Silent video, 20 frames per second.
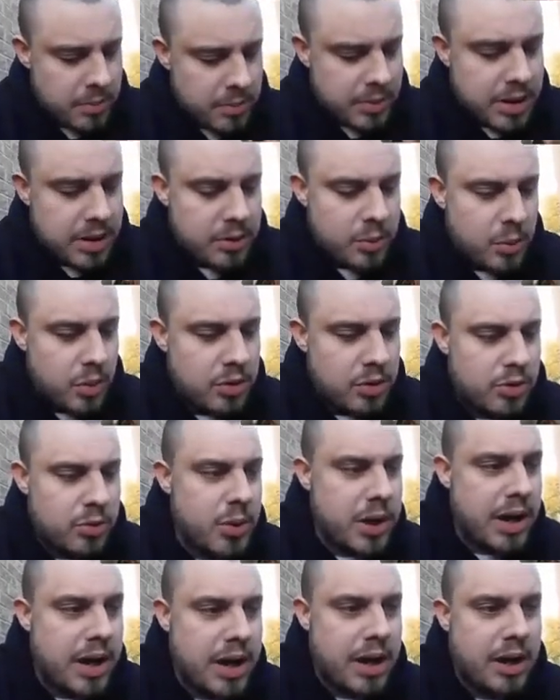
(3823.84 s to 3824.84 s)
they're the ones
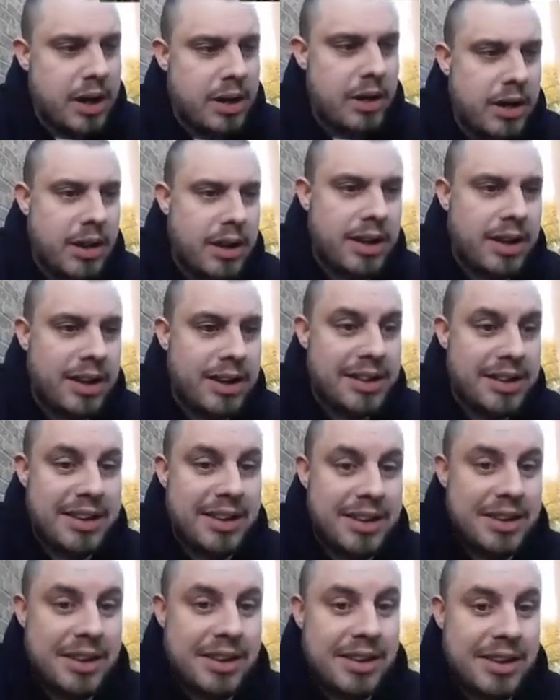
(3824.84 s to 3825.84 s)
where,
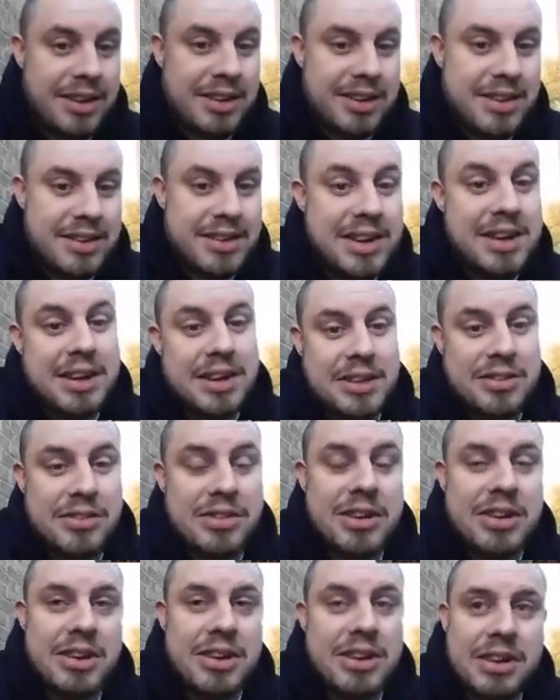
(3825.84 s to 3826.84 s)
yeah, that's
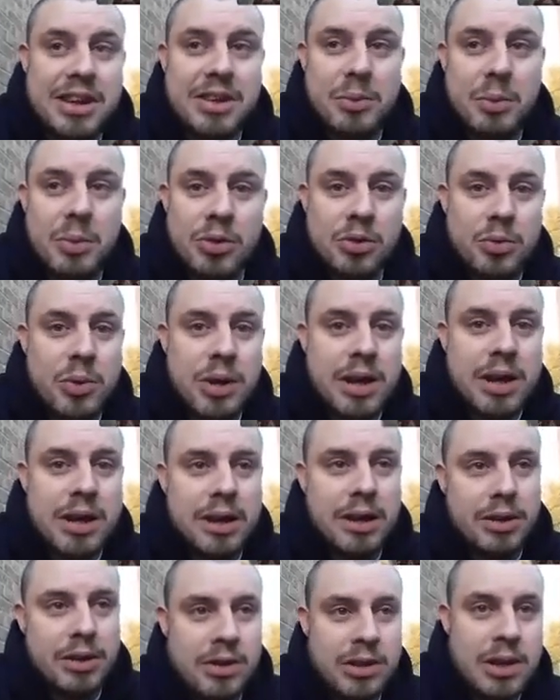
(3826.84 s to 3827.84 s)
it. They're the ones
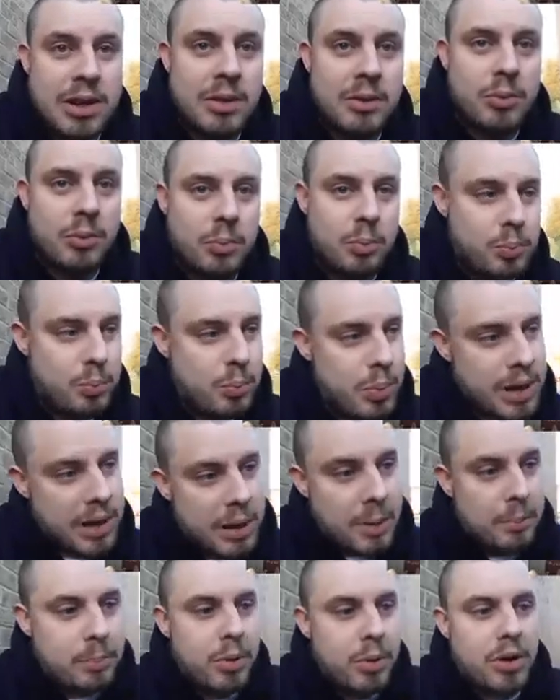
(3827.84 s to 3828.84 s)
where you didn't hit
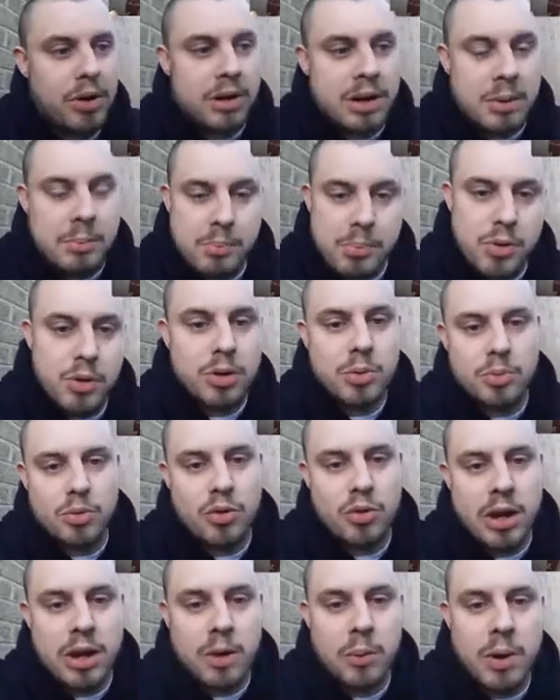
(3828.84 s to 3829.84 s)
a button, it boot up
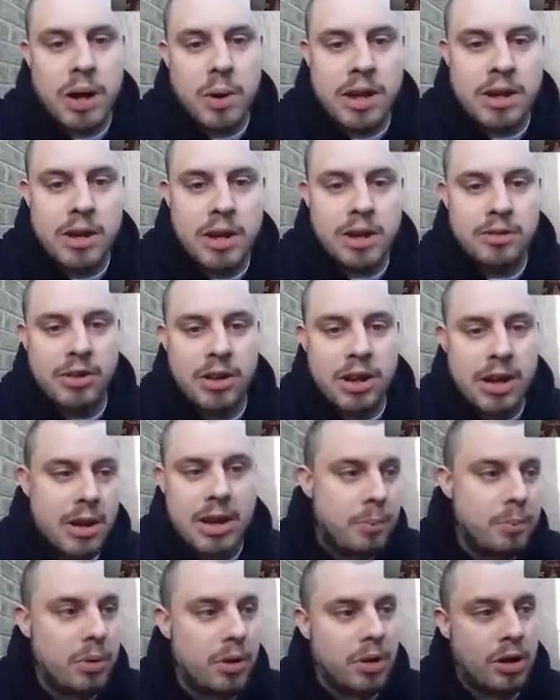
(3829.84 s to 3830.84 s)
straight away. You had to hit
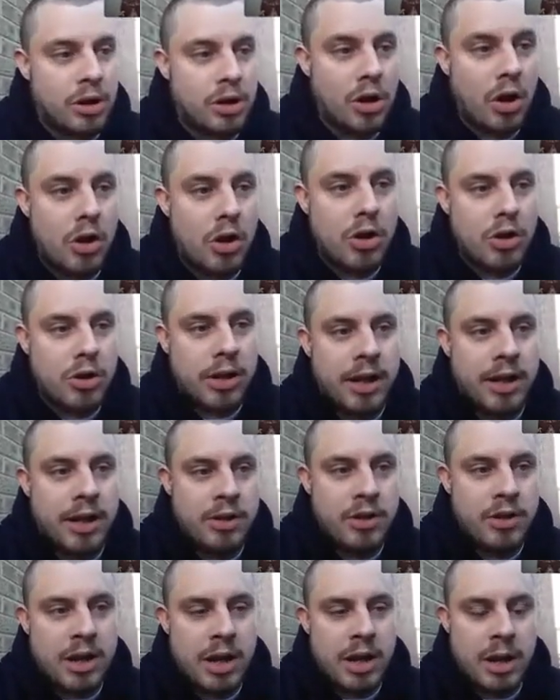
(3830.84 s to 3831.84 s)
a button, code it,
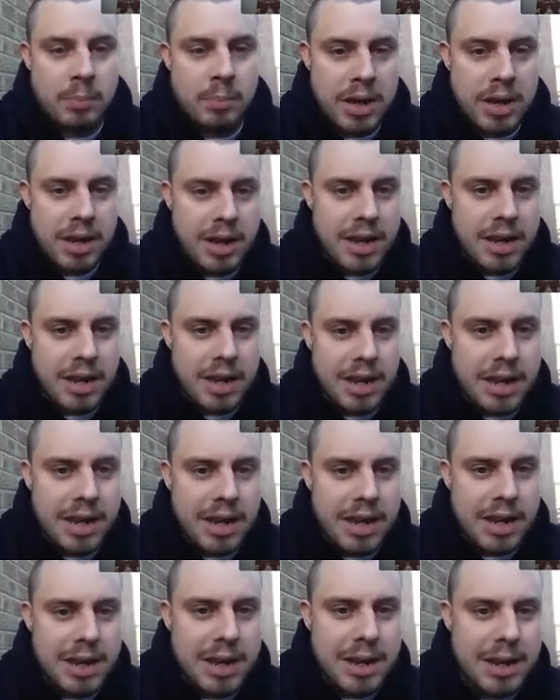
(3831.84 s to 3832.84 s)
and you hear
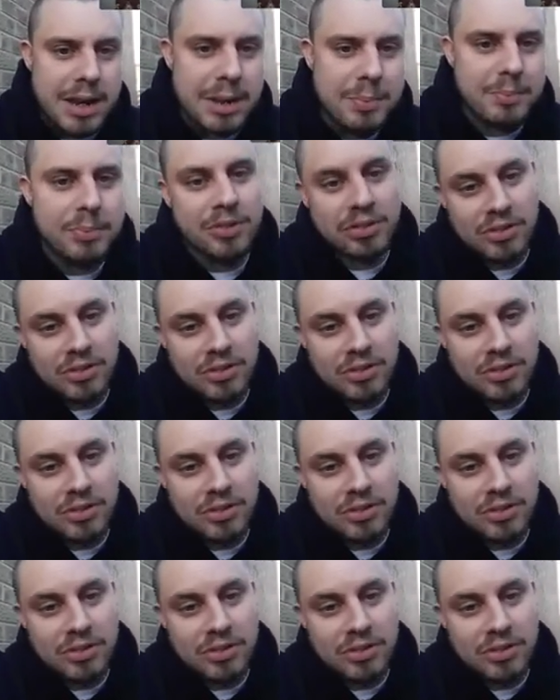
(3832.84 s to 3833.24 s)
beep,